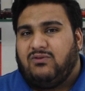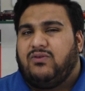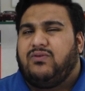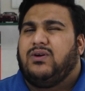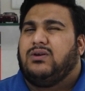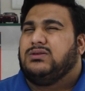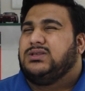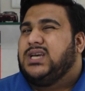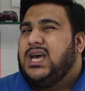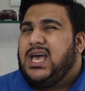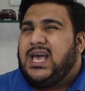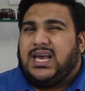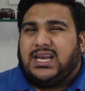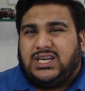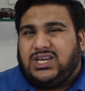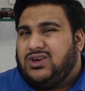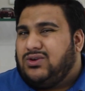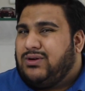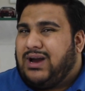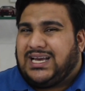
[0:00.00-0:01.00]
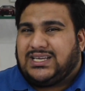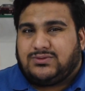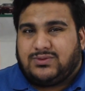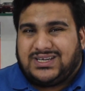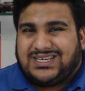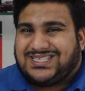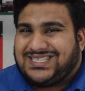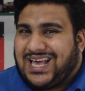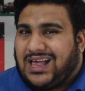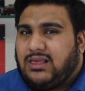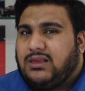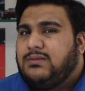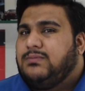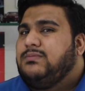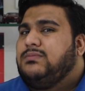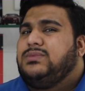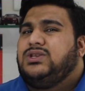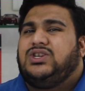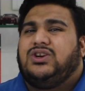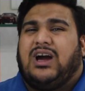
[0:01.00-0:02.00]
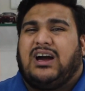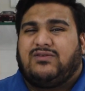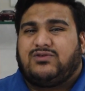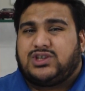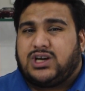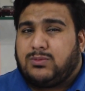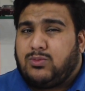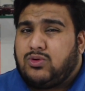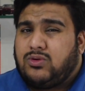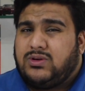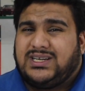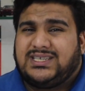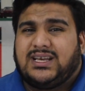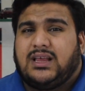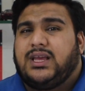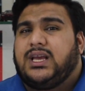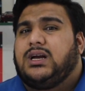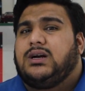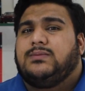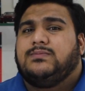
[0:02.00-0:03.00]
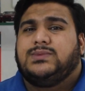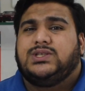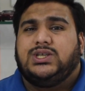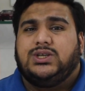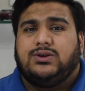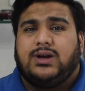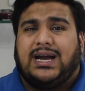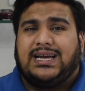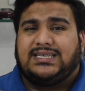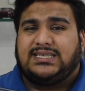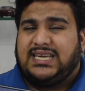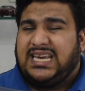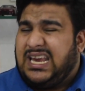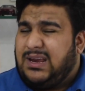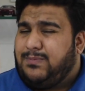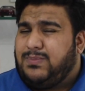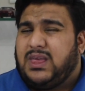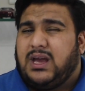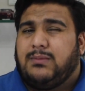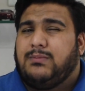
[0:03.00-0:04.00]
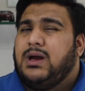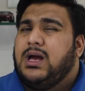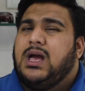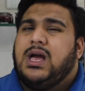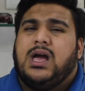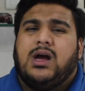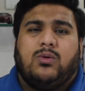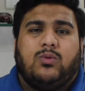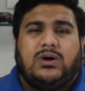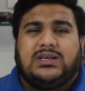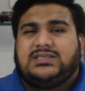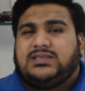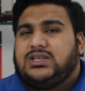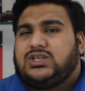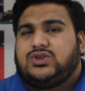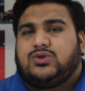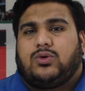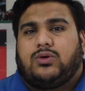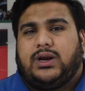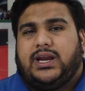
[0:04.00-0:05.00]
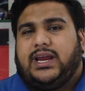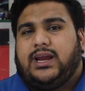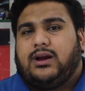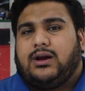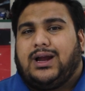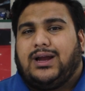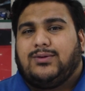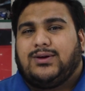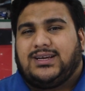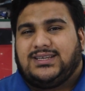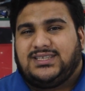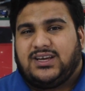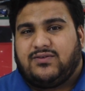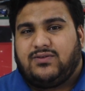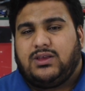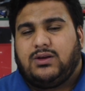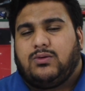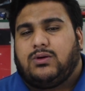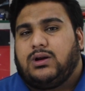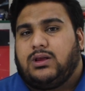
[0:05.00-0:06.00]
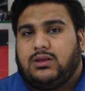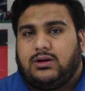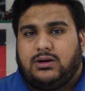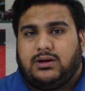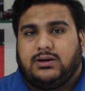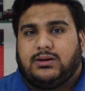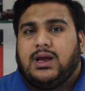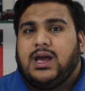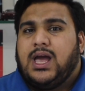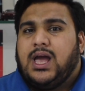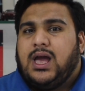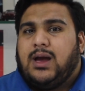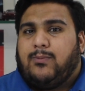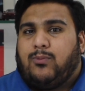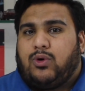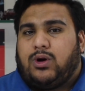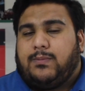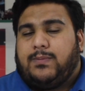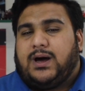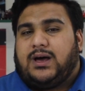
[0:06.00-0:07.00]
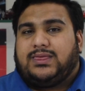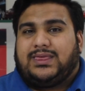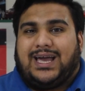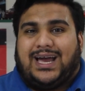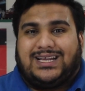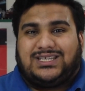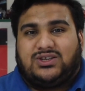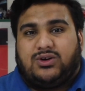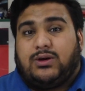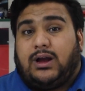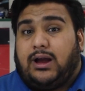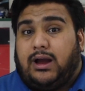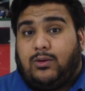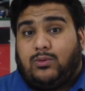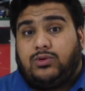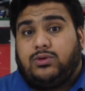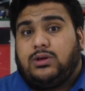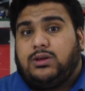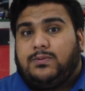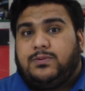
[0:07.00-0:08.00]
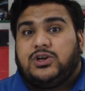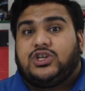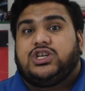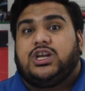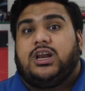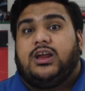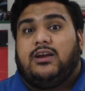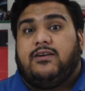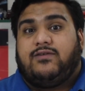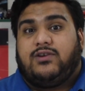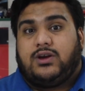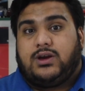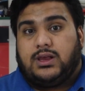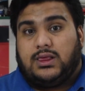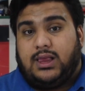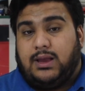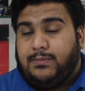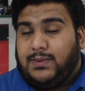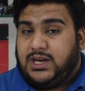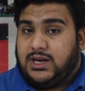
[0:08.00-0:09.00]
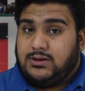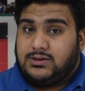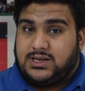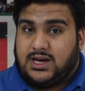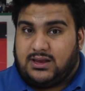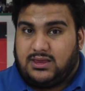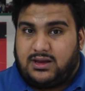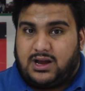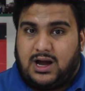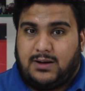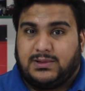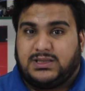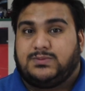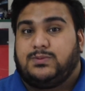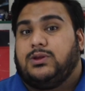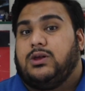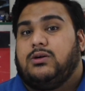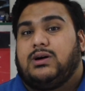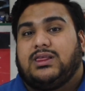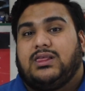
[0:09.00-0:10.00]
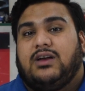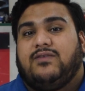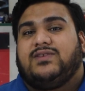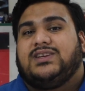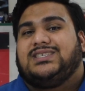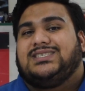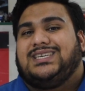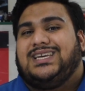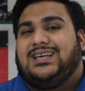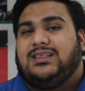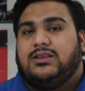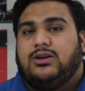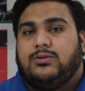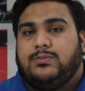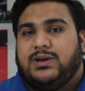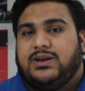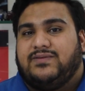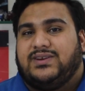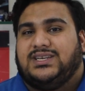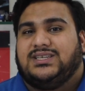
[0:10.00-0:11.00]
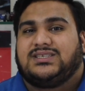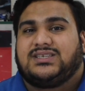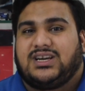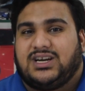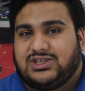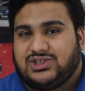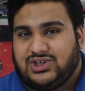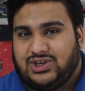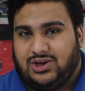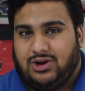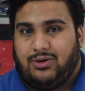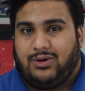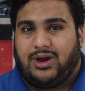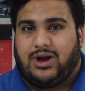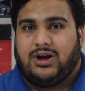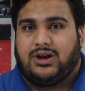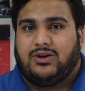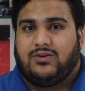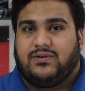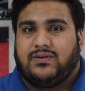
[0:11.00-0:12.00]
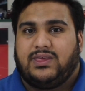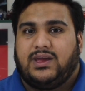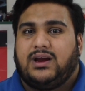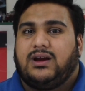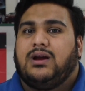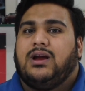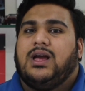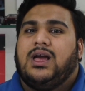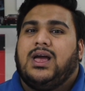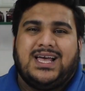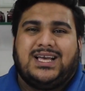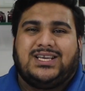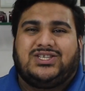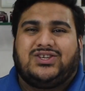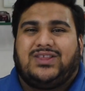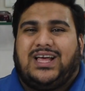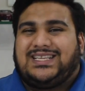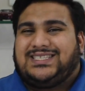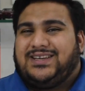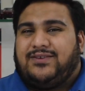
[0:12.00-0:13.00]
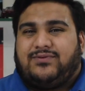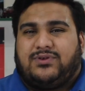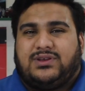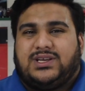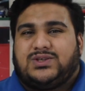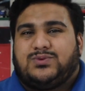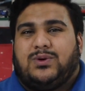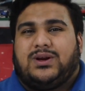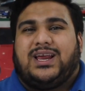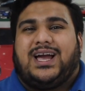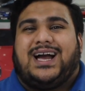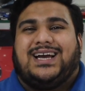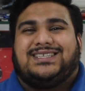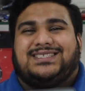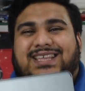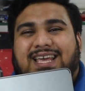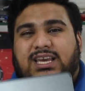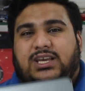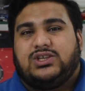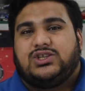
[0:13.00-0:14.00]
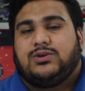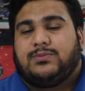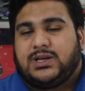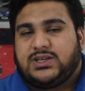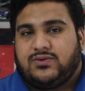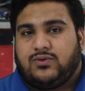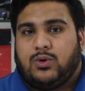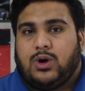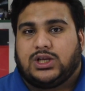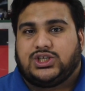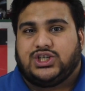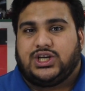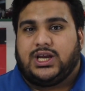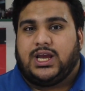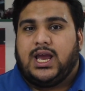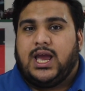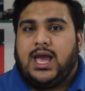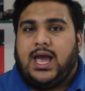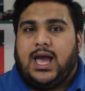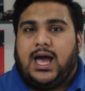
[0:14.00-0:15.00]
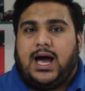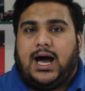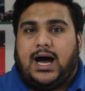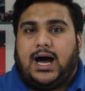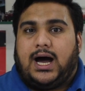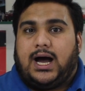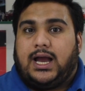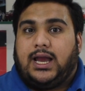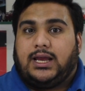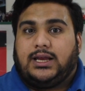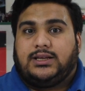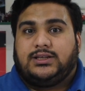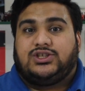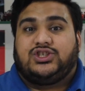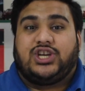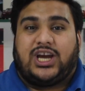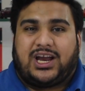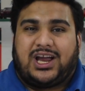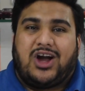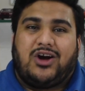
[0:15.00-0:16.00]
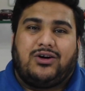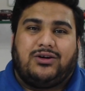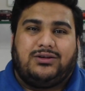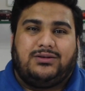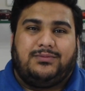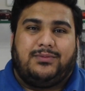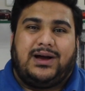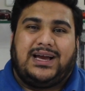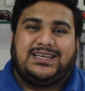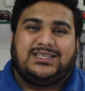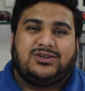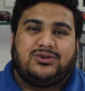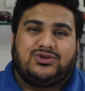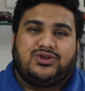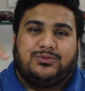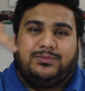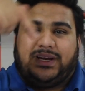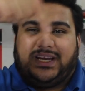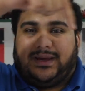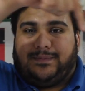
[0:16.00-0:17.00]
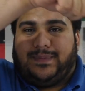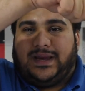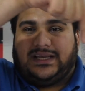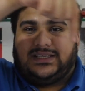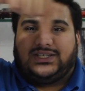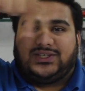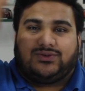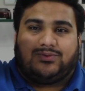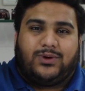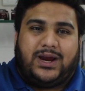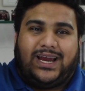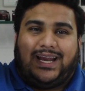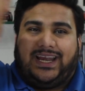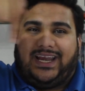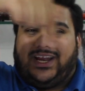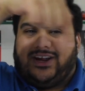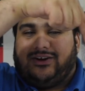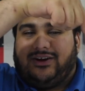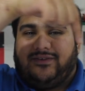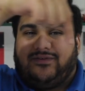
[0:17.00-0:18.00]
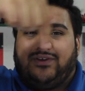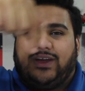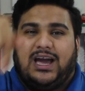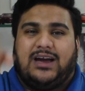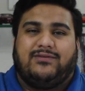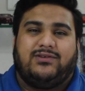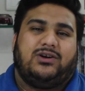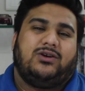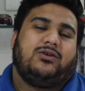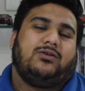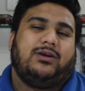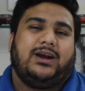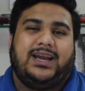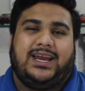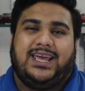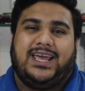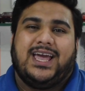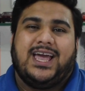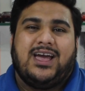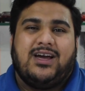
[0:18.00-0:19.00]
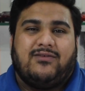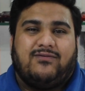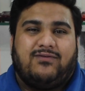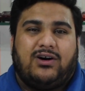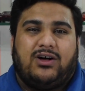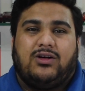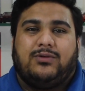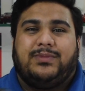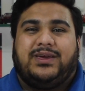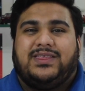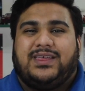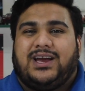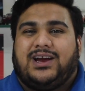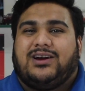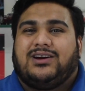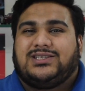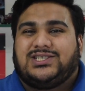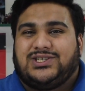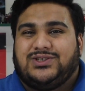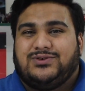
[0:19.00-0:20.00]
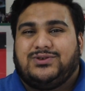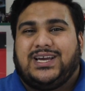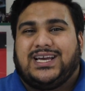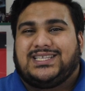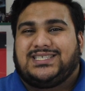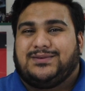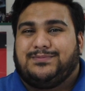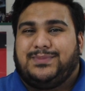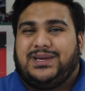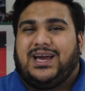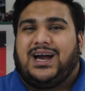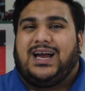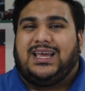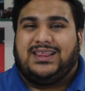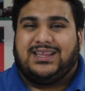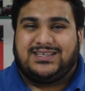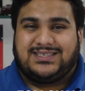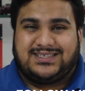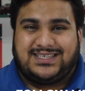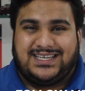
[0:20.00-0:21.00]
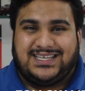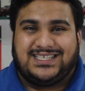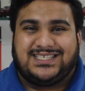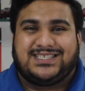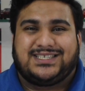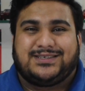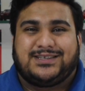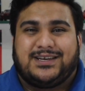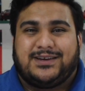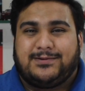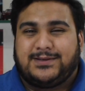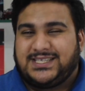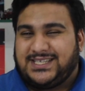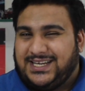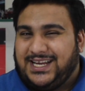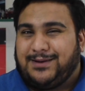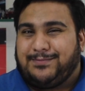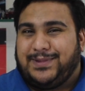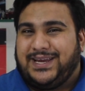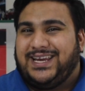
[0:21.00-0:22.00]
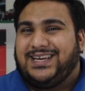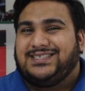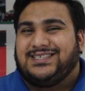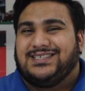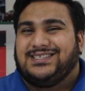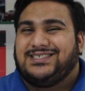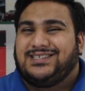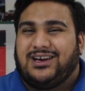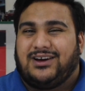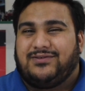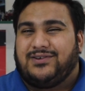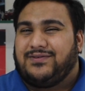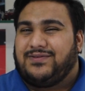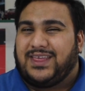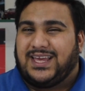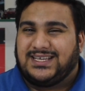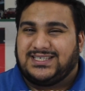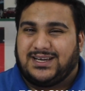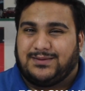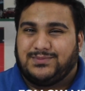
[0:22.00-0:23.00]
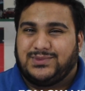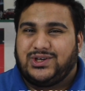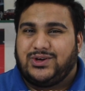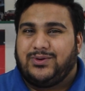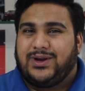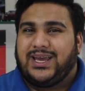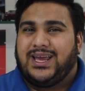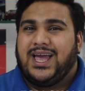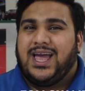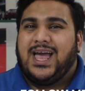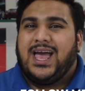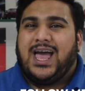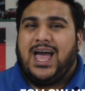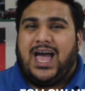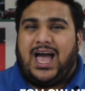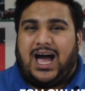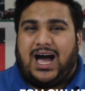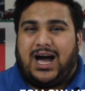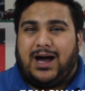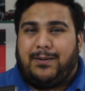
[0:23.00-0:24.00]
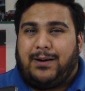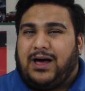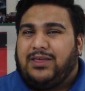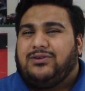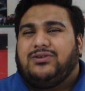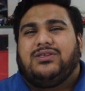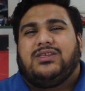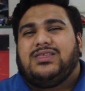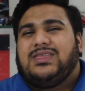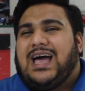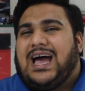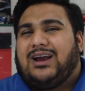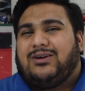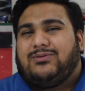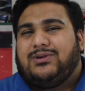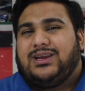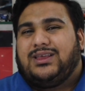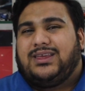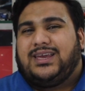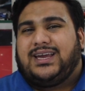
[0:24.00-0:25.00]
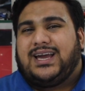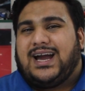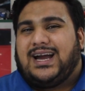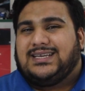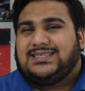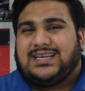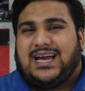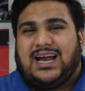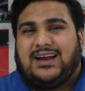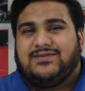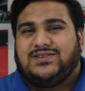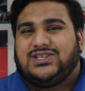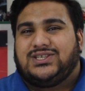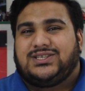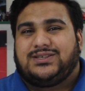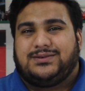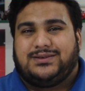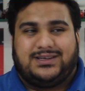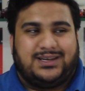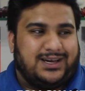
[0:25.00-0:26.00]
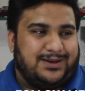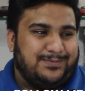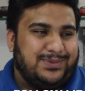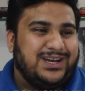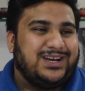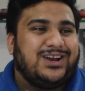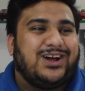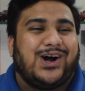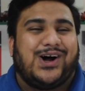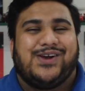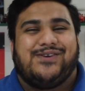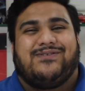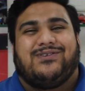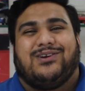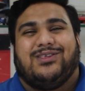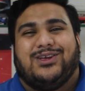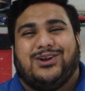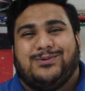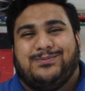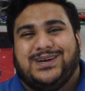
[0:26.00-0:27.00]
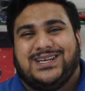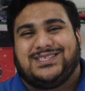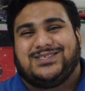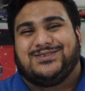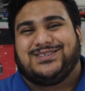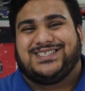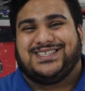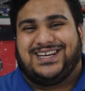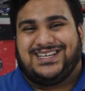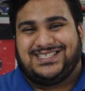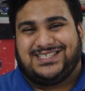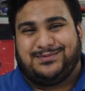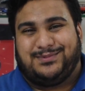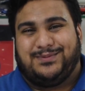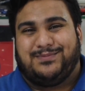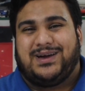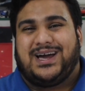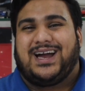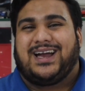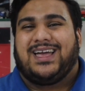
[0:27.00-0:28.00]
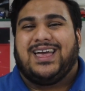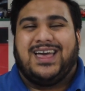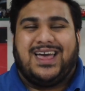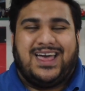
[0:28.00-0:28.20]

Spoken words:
phones, do you guys resell them? Do you have trouble reselling them? Do you guys keep them? What's the story here? I definitely want to learn more about that. So I would really appreciate it if you could let me know down in the comments below. I'd love to see a little bit of a discussion going on over there. So that's it for this one, guys. Thank you so much for watching. Check out my social media pages right here if you haven't already. Follow me there to get some behind the scenes sneak peeks and stuff of things I'm doing. Other than that, really, guys, I've just been gone for a little bit, so it's nice to be back.